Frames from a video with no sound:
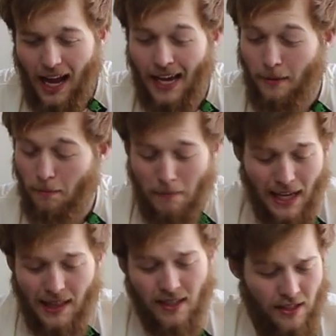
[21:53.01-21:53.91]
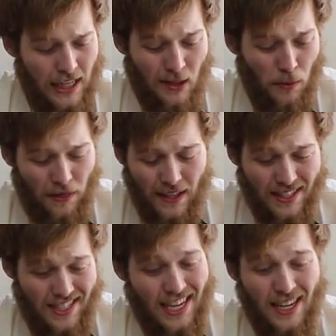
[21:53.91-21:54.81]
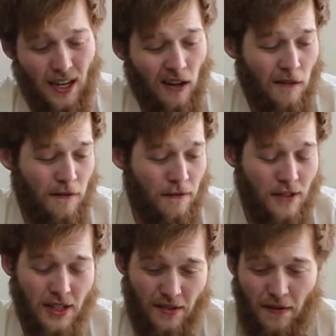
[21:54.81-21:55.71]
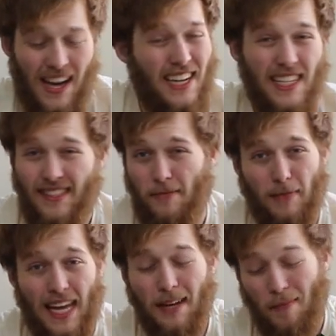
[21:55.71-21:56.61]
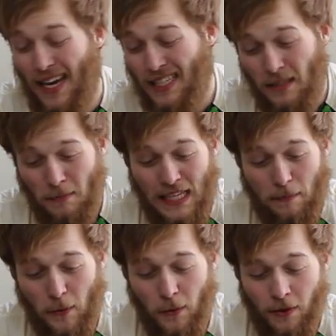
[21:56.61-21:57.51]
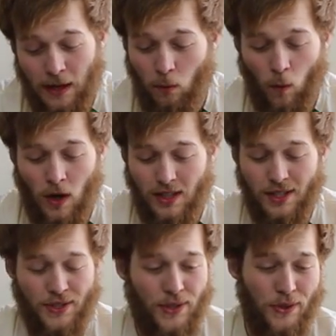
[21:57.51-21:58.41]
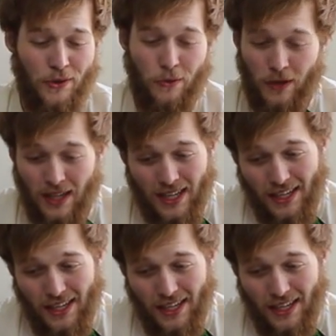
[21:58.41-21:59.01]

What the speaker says: I made this channel with the intent of just finding some like-minded people that wanted to